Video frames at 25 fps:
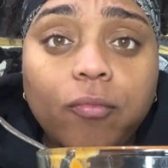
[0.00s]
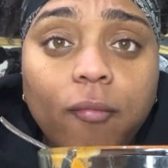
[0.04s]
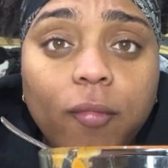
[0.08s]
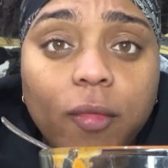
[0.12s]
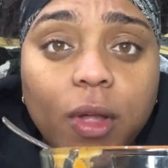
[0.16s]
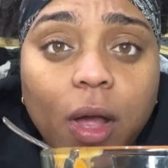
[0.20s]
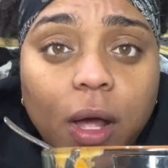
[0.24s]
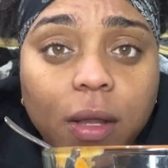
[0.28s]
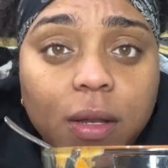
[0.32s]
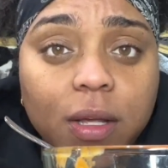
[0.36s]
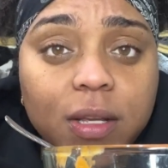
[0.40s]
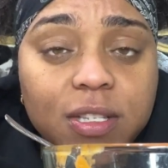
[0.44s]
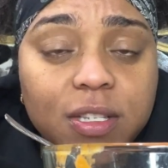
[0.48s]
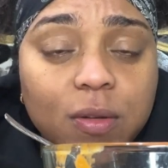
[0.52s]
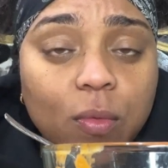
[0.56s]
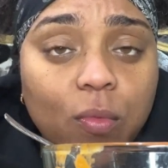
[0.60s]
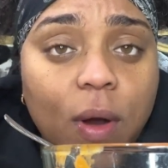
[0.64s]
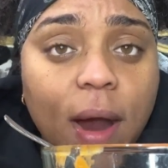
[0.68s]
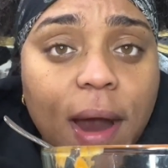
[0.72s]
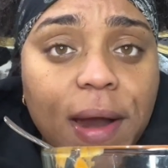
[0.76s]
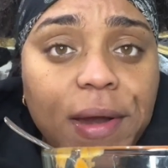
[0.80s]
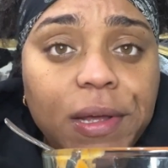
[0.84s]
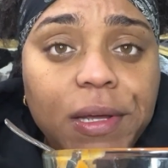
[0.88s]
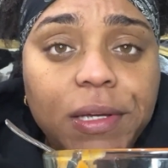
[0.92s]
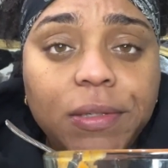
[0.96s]
I did some
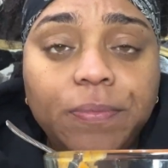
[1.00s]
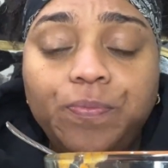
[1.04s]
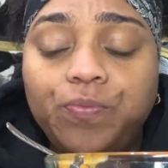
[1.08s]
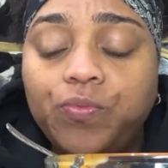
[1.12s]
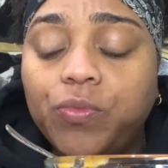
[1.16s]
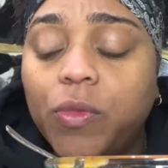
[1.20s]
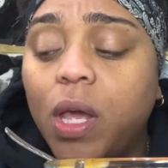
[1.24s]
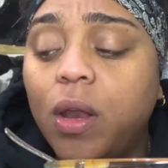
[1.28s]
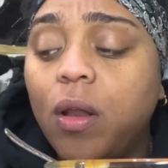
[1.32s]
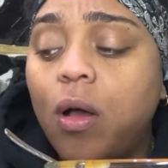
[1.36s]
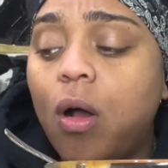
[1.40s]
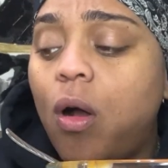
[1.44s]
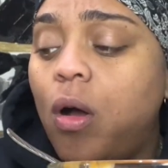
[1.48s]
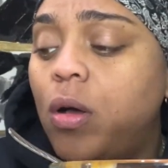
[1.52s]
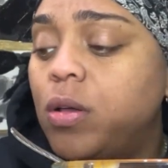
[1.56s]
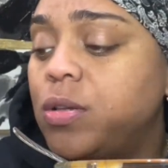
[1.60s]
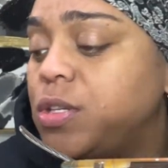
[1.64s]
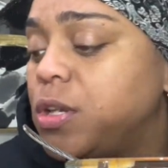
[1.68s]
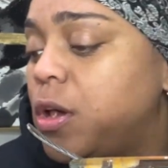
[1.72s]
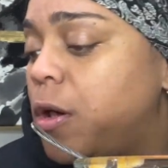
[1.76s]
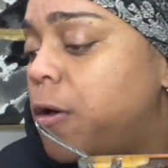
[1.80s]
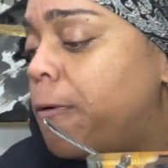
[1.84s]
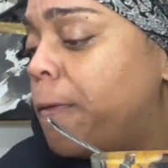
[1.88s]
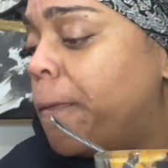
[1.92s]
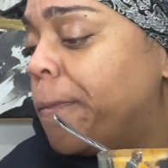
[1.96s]
writing, and I
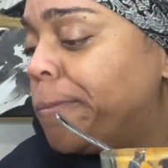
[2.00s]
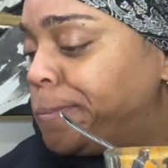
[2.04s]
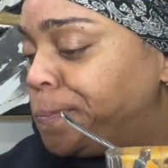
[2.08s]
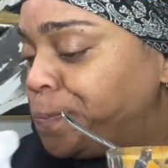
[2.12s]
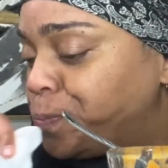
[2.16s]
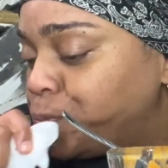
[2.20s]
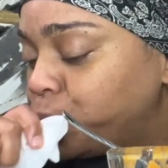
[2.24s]
also